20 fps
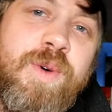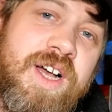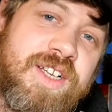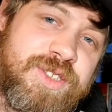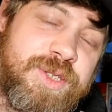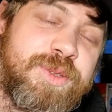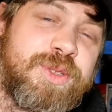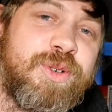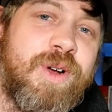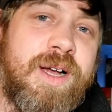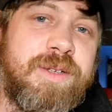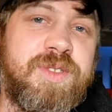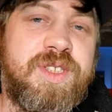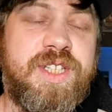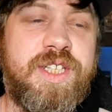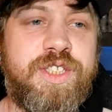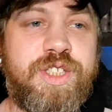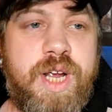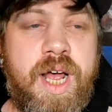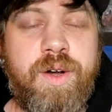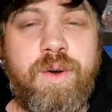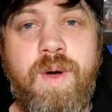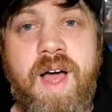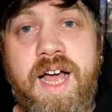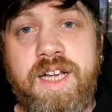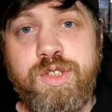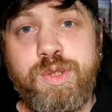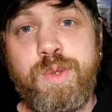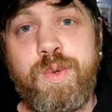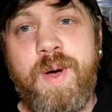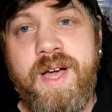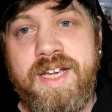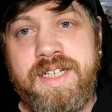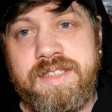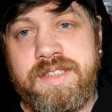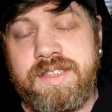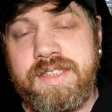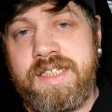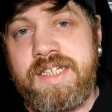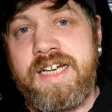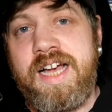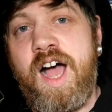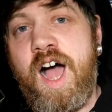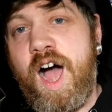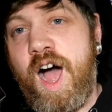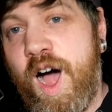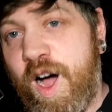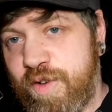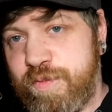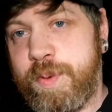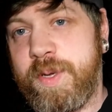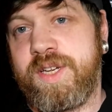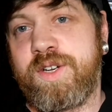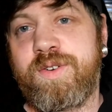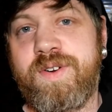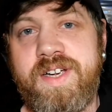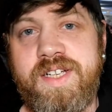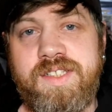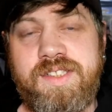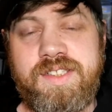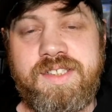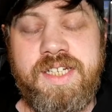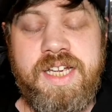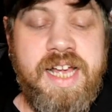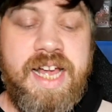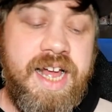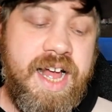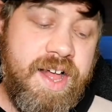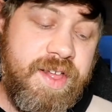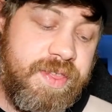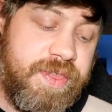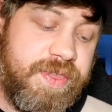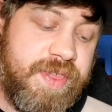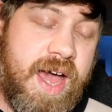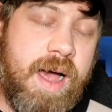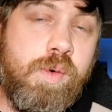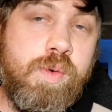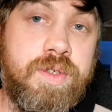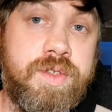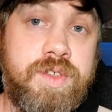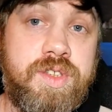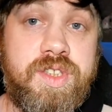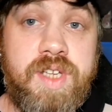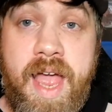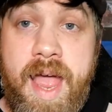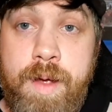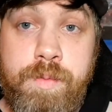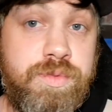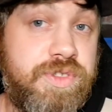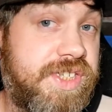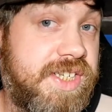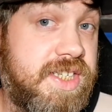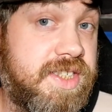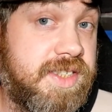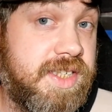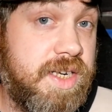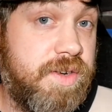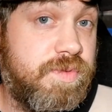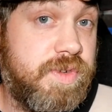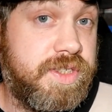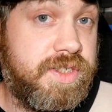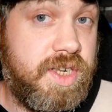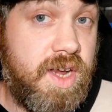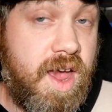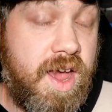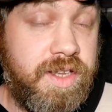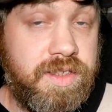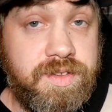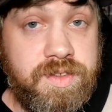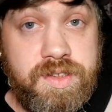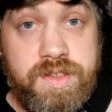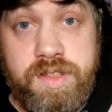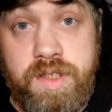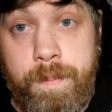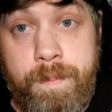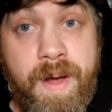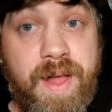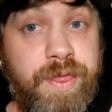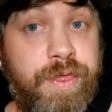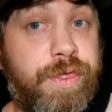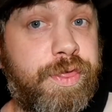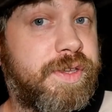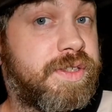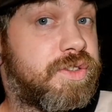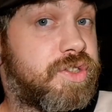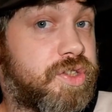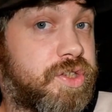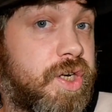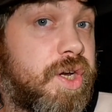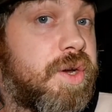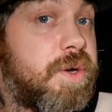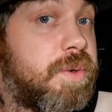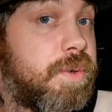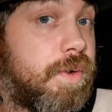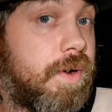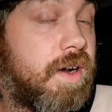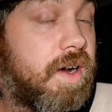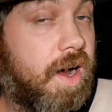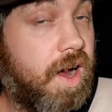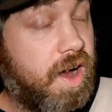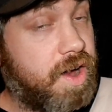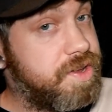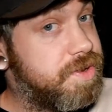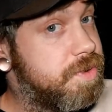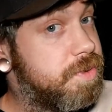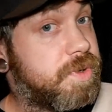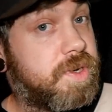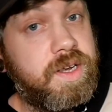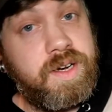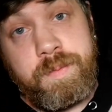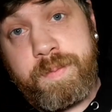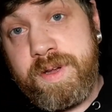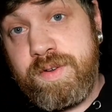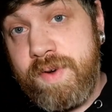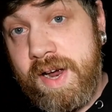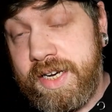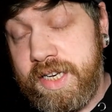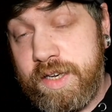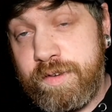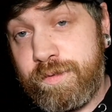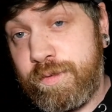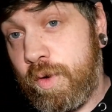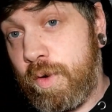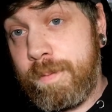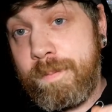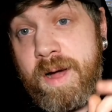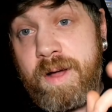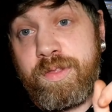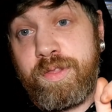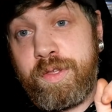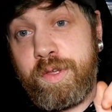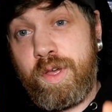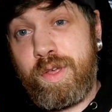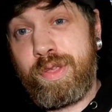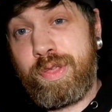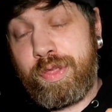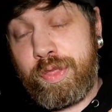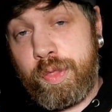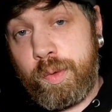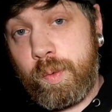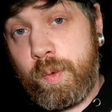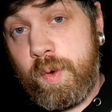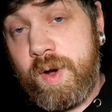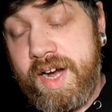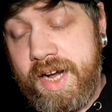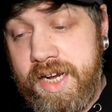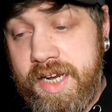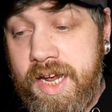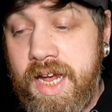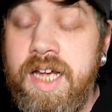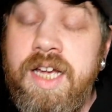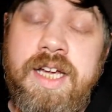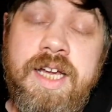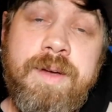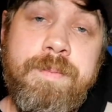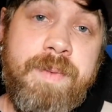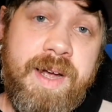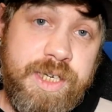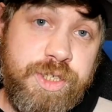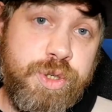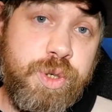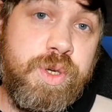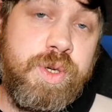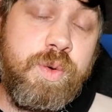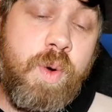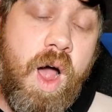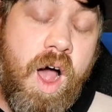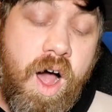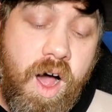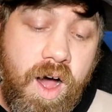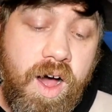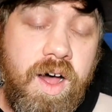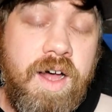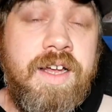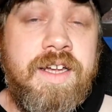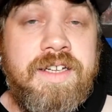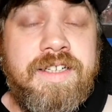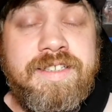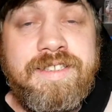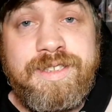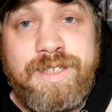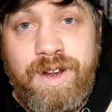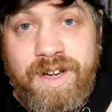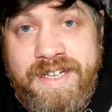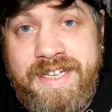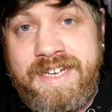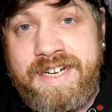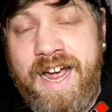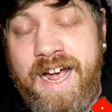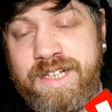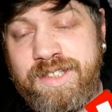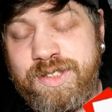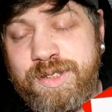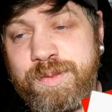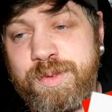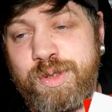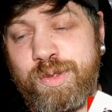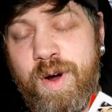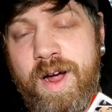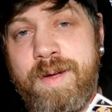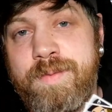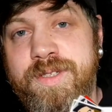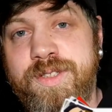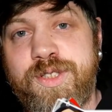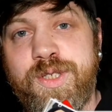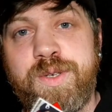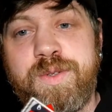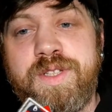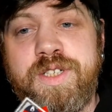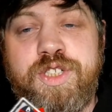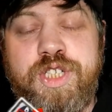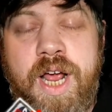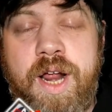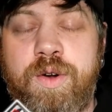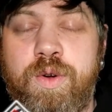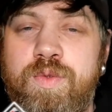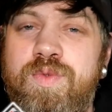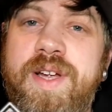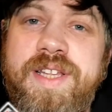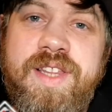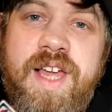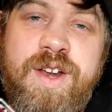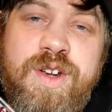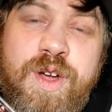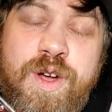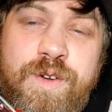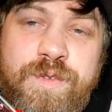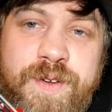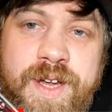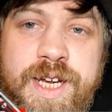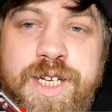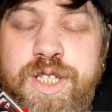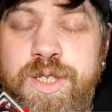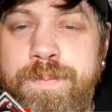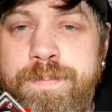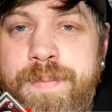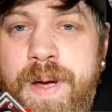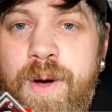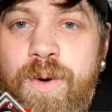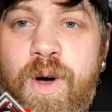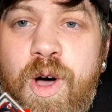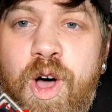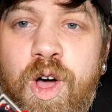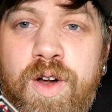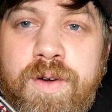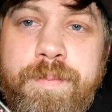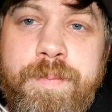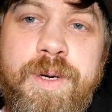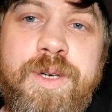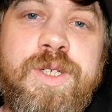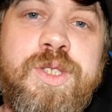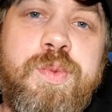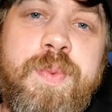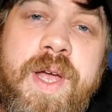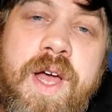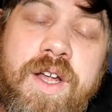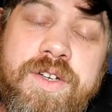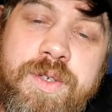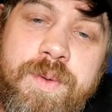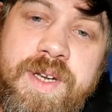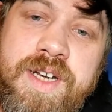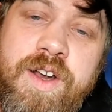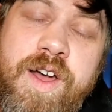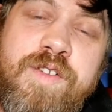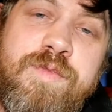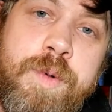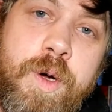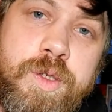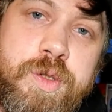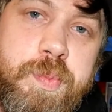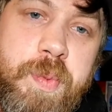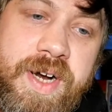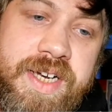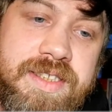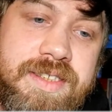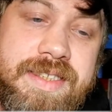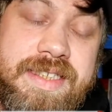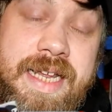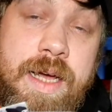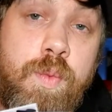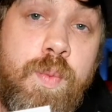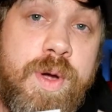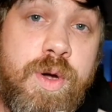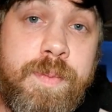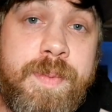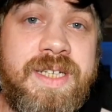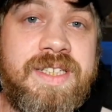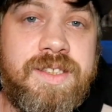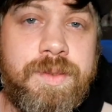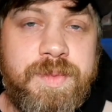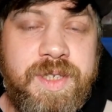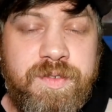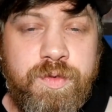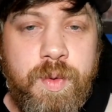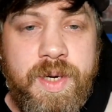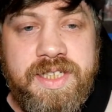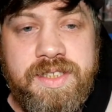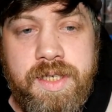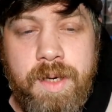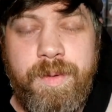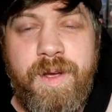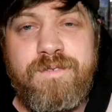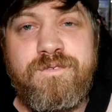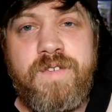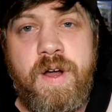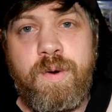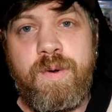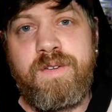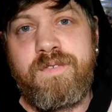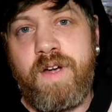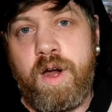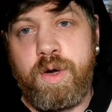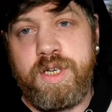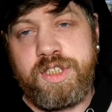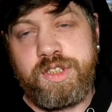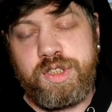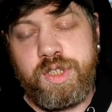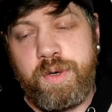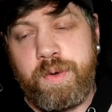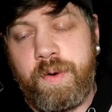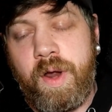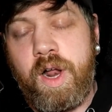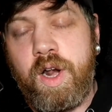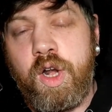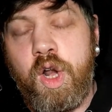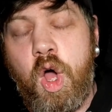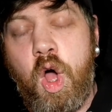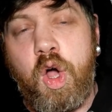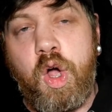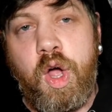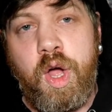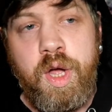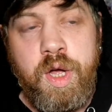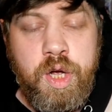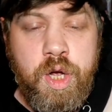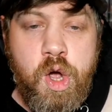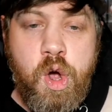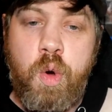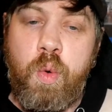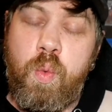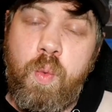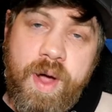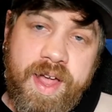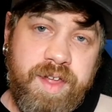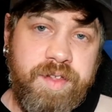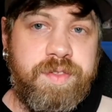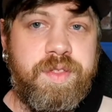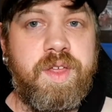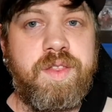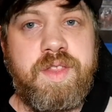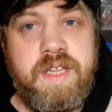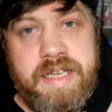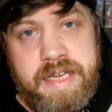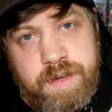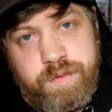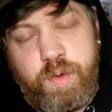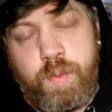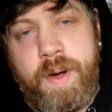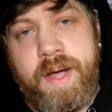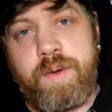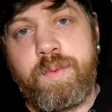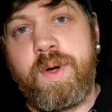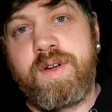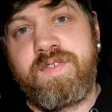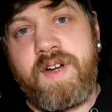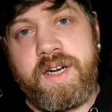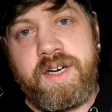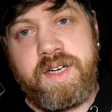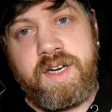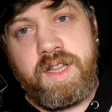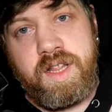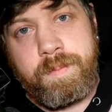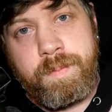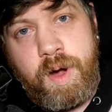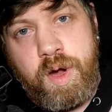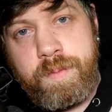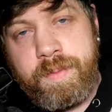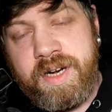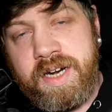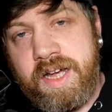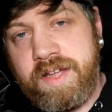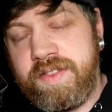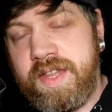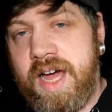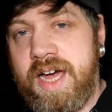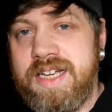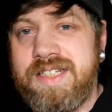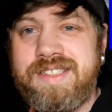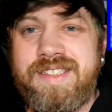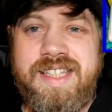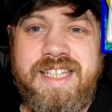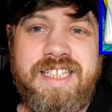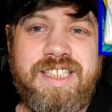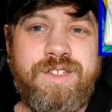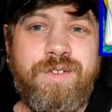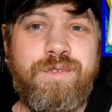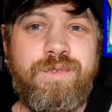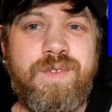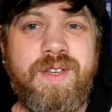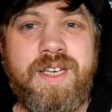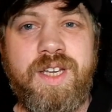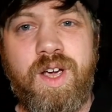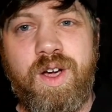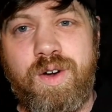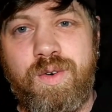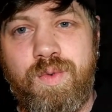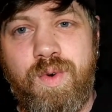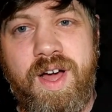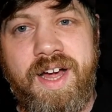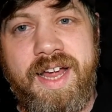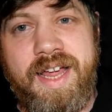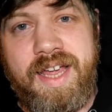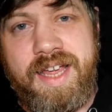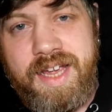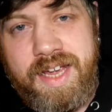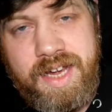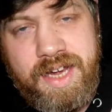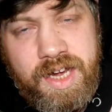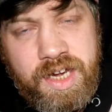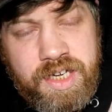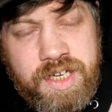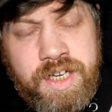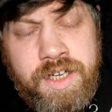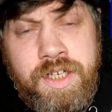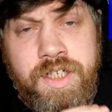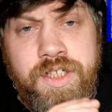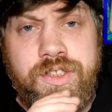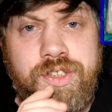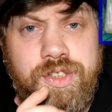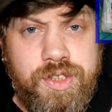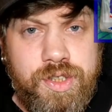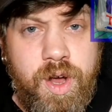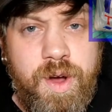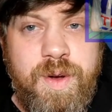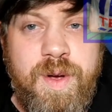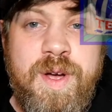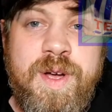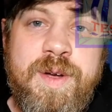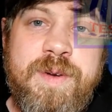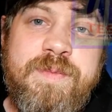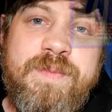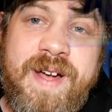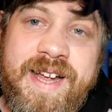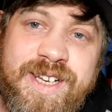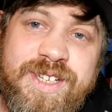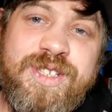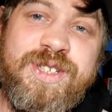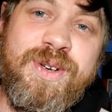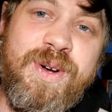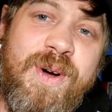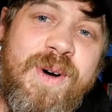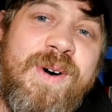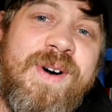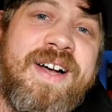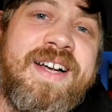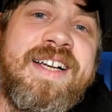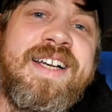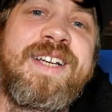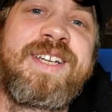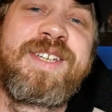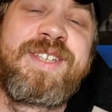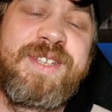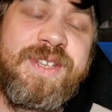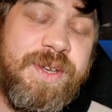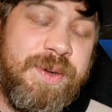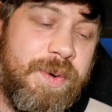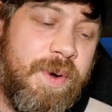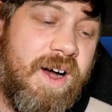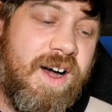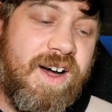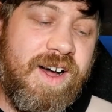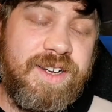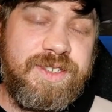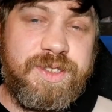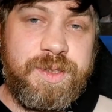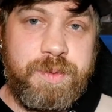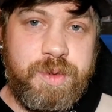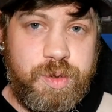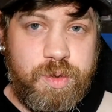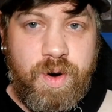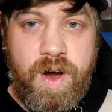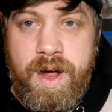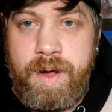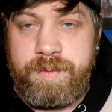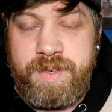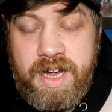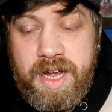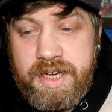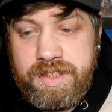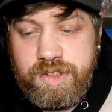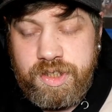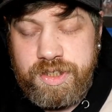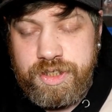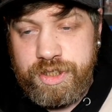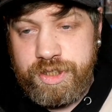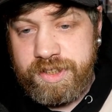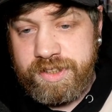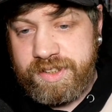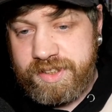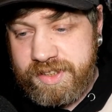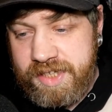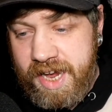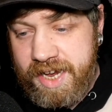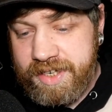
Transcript: you are subscribed to the channel. As always, I've been Chris. That was MGC Returns month 2. Are you going to be ready for month 3? Make sure you are liking and subscribing to the channel. Ring that notification bell on, because we are doing live box breaks and there will be some giveaways coming very soon, along with the giveaway we're running at the moment, and that is this video right here. So make sure you are subscribed, as I just